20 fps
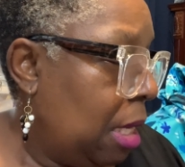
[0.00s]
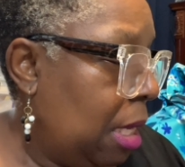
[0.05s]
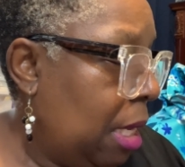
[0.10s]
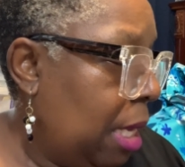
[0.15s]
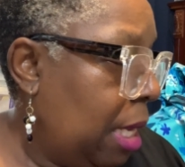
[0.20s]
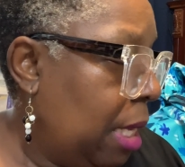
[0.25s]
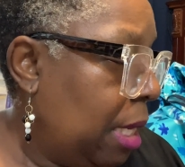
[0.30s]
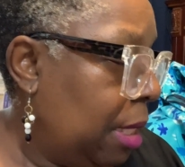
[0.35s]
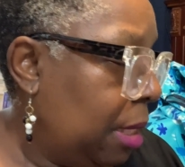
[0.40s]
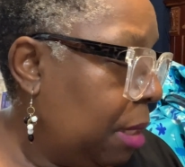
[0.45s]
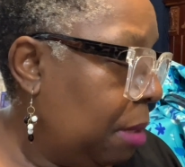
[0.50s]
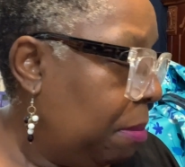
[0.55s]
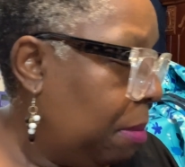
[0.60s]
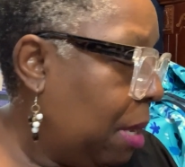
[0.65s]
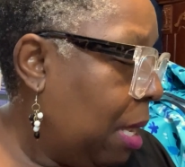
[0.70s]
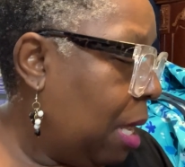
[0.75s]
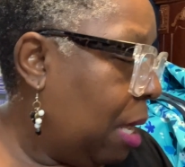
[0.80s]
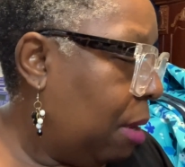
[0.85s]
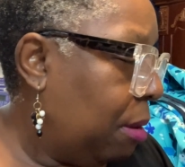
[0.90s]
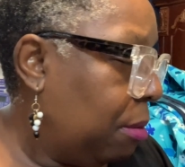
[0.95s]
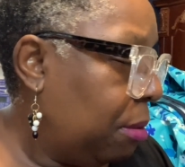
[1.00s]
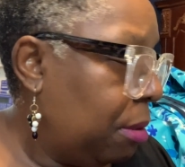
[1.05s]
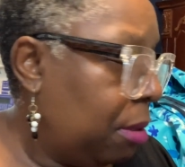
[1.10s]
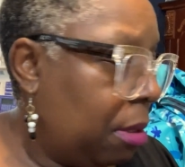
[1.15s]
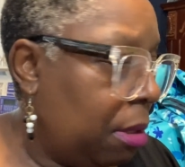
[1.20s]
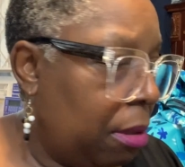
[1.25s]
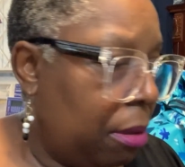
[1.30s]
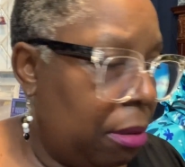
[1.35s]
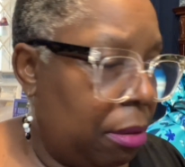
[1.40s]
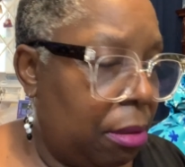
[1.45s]
and it's about
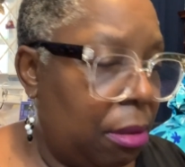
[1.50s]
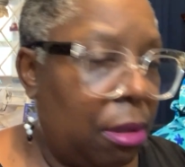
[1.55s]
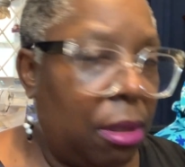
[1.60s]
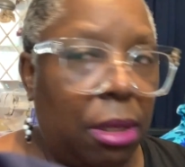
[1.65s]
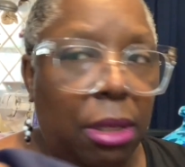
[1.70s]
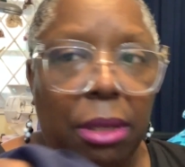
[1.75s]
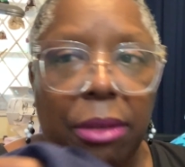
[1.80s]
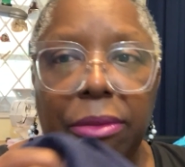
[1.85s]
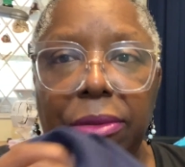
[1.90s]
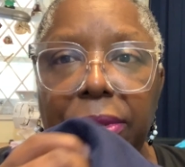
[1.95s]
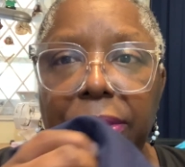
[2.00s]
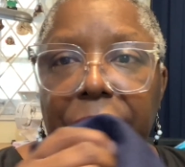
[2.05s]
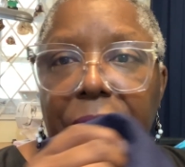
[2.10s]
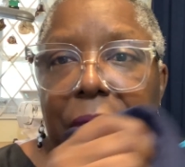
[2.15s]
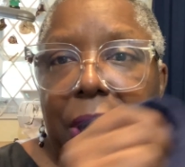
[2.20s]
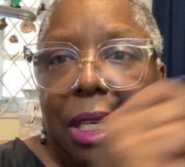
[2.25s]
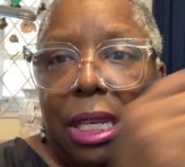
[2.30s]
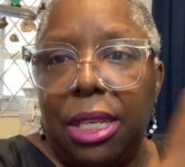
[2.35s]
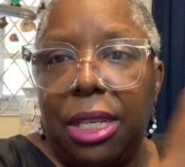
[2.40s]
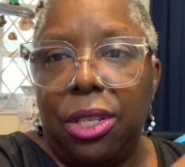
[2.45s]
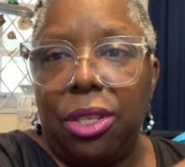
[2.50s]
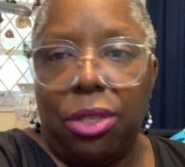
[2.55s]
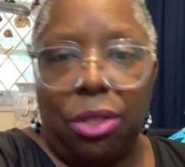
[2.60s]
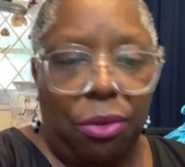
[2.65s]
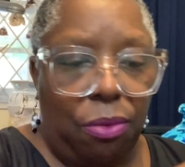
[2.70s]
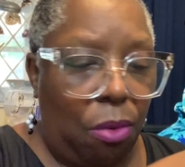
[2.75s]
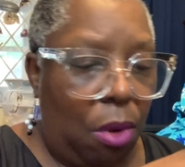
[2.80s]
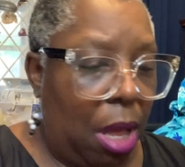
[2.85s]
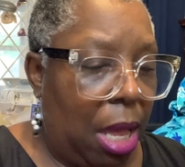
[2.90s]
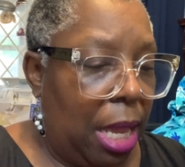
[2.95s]
50
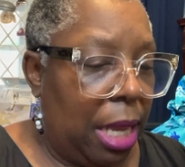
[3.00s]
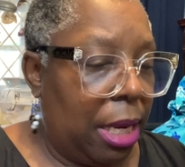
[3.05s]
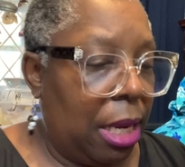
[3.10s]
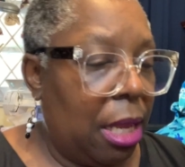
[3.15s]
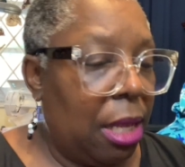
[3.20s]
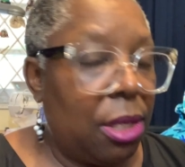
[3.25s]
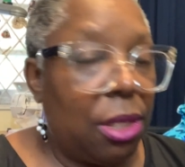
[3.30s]
inches wide.